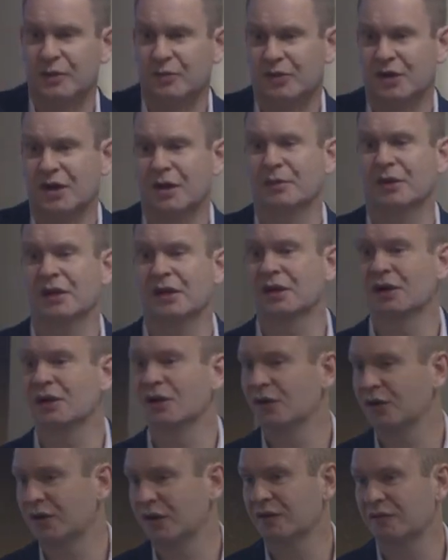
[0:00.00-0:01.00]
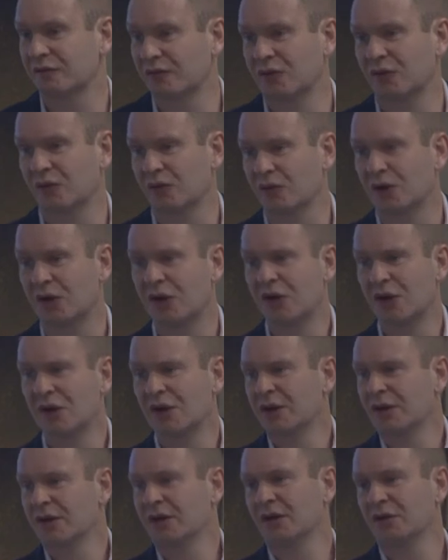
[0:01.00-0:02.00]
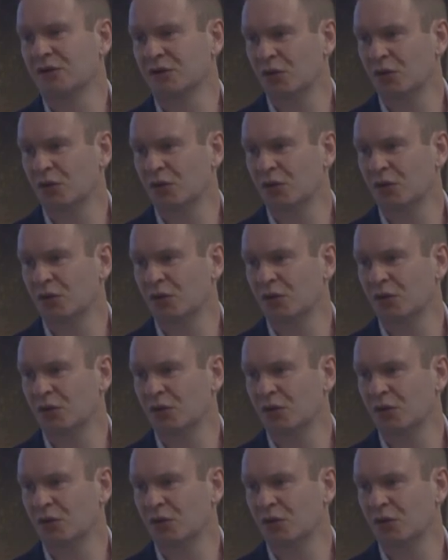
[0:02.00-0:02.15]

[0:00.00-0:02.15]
people coming in and looking for, you know,